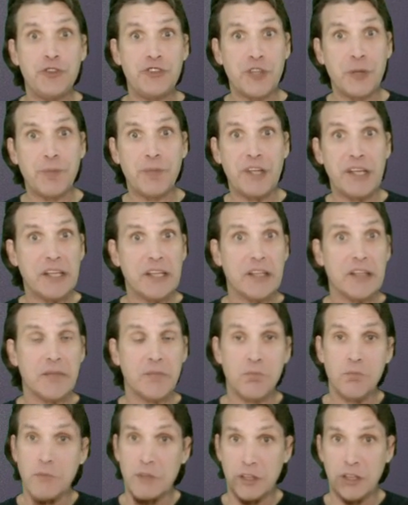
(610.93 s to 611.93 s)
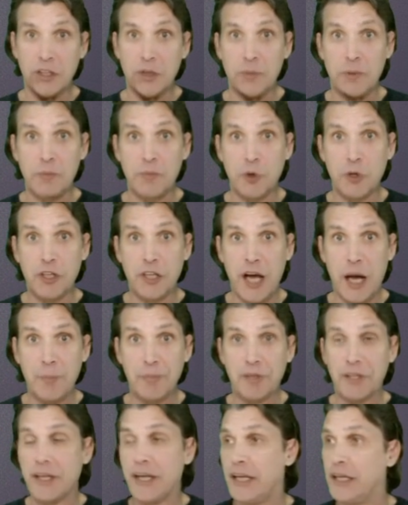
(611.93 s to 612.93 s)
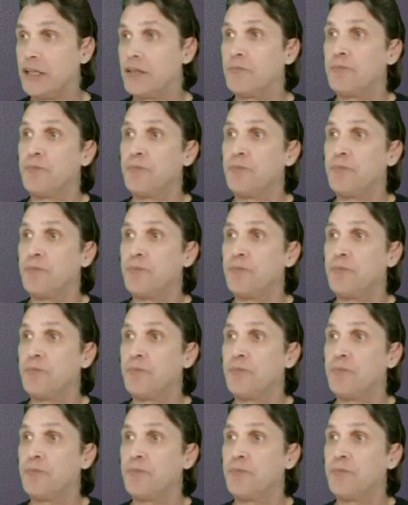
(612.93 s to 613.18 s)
something a little bit more complicated.